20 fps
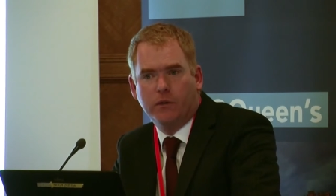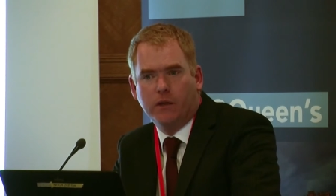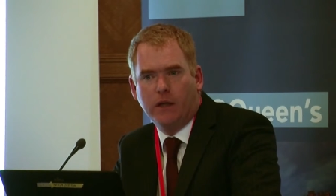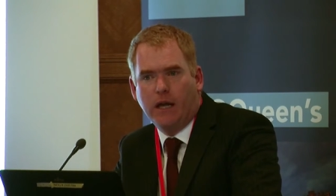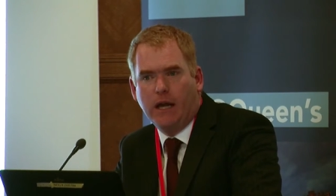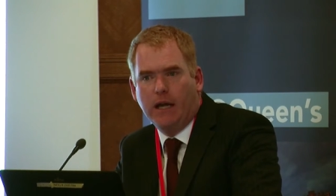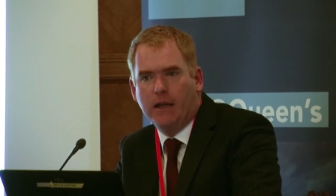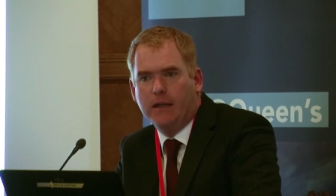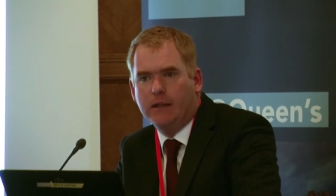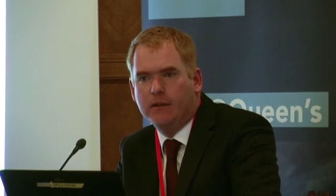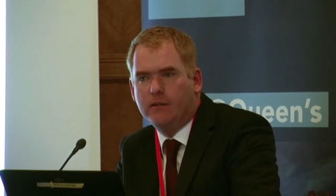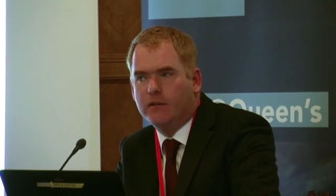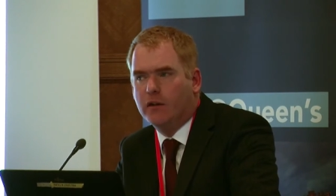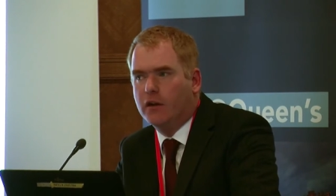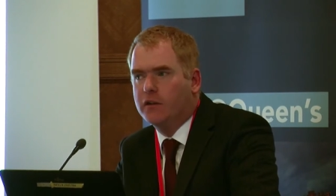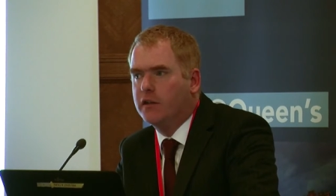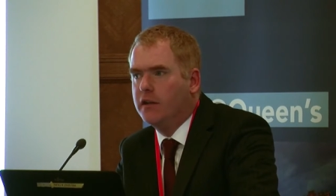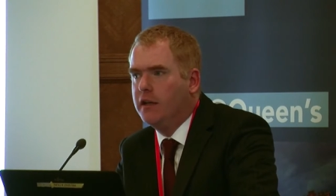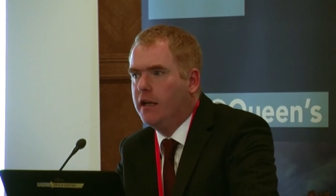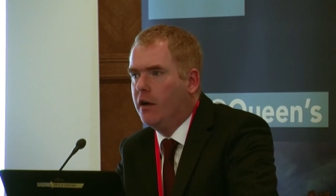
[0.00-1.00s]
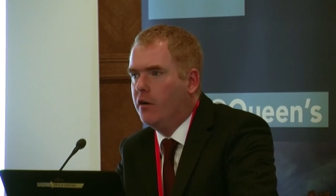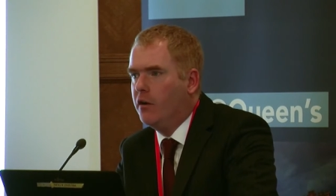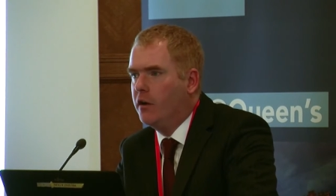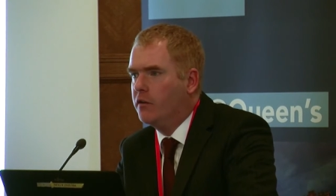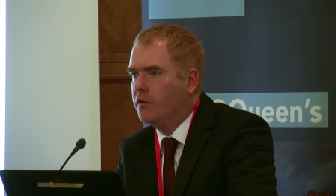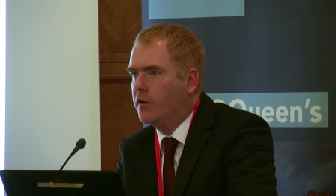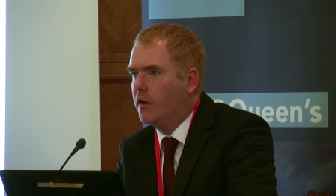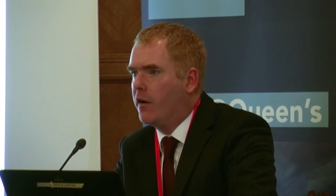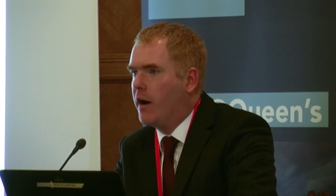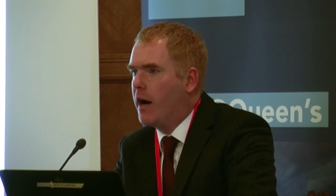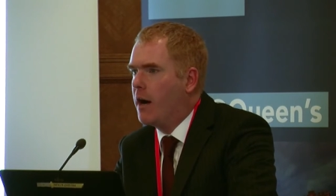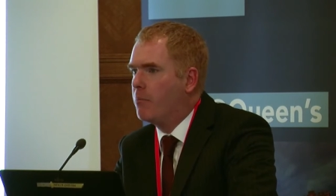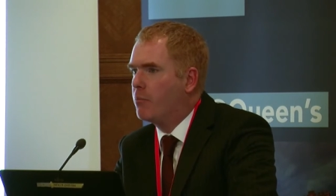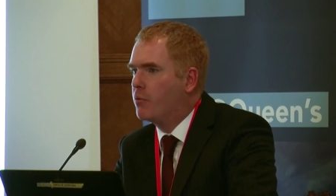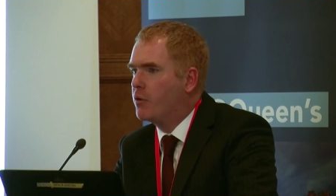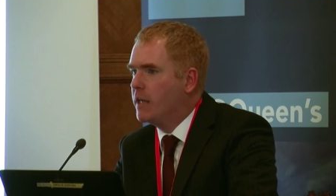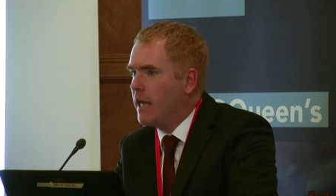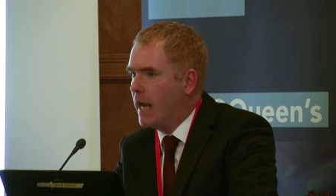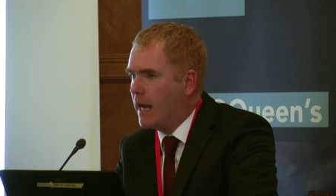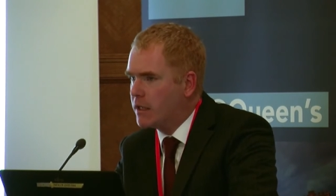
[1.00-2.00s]
And in certain areas, there are
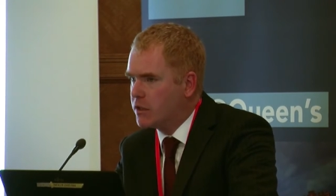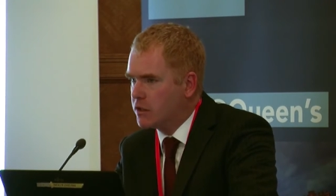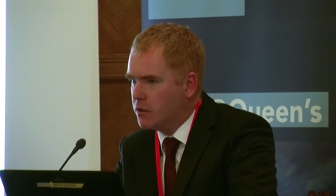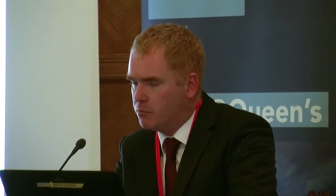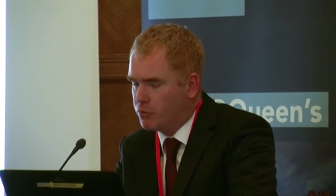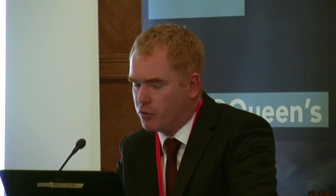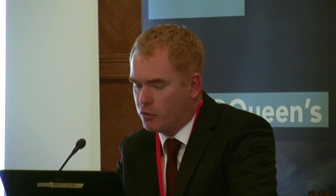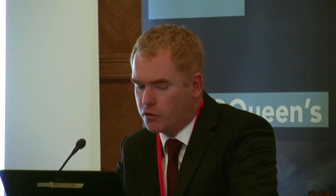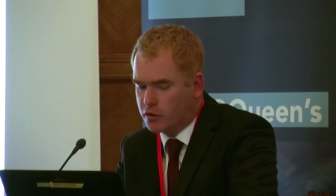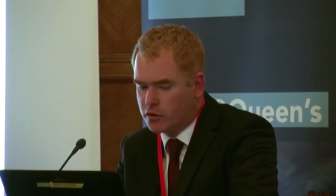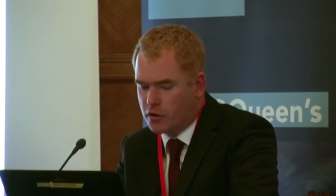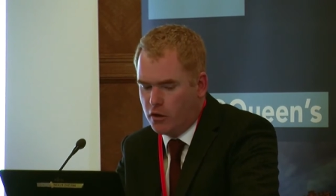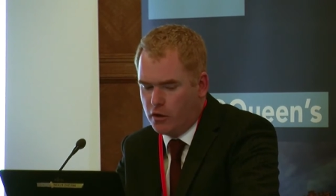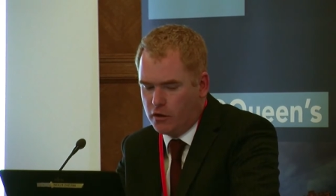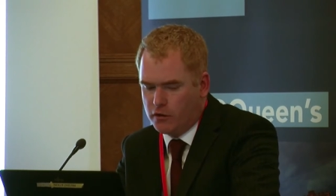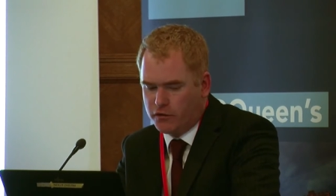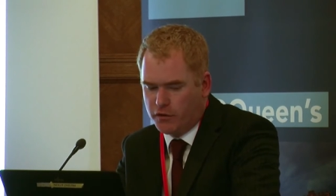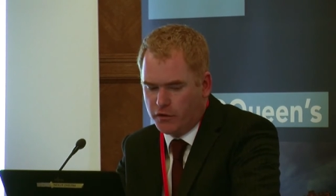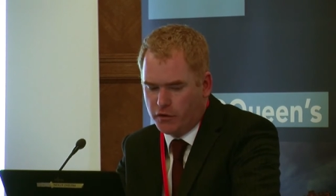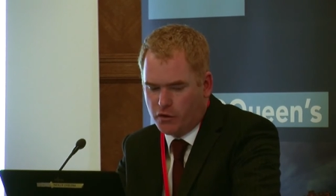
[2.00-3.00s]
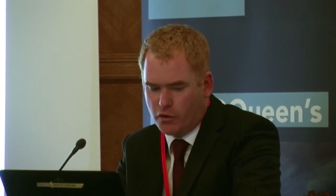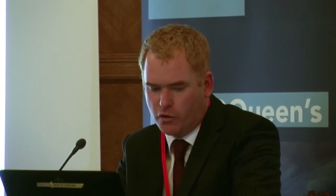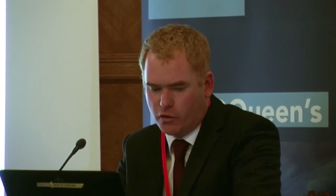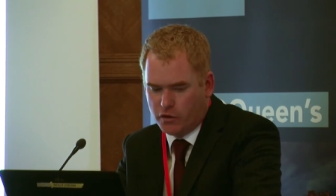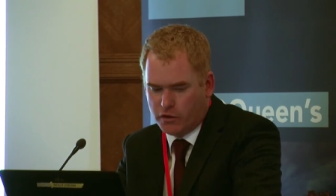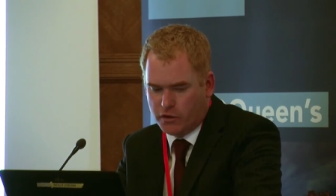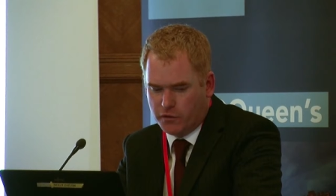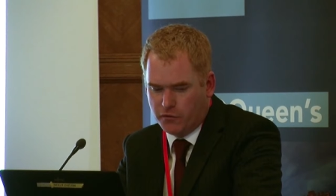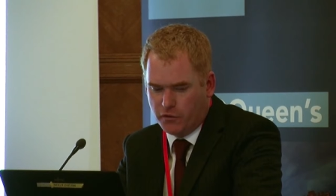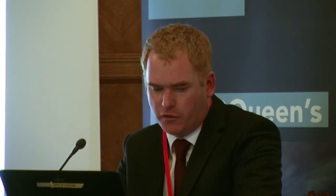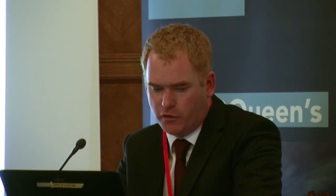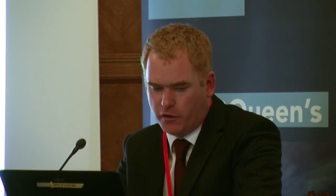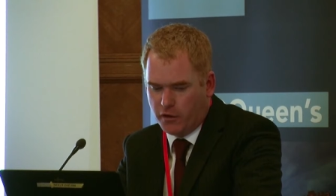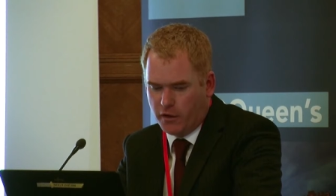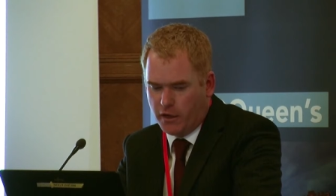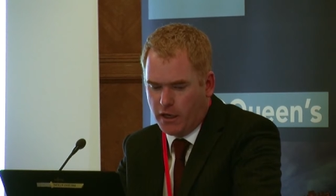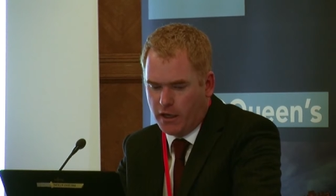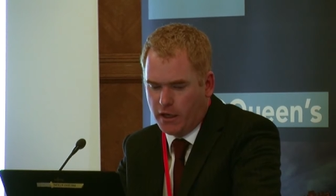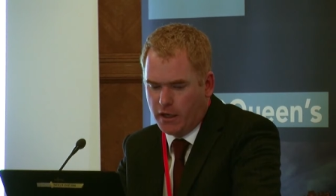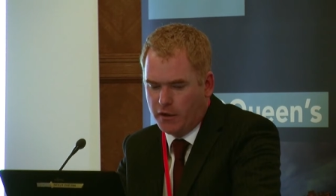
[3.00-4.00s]
pre-action protocols in the courts of Northern
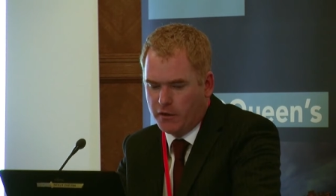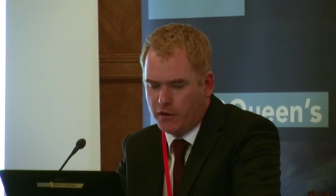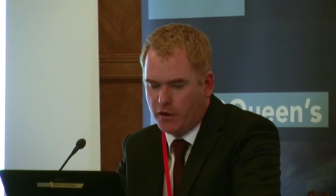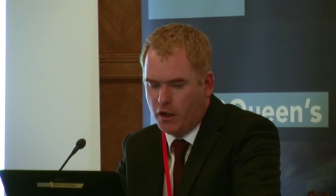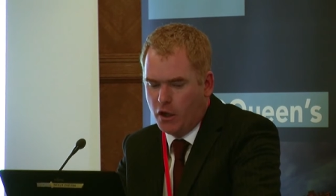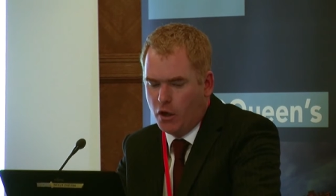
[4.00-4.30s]
Ireland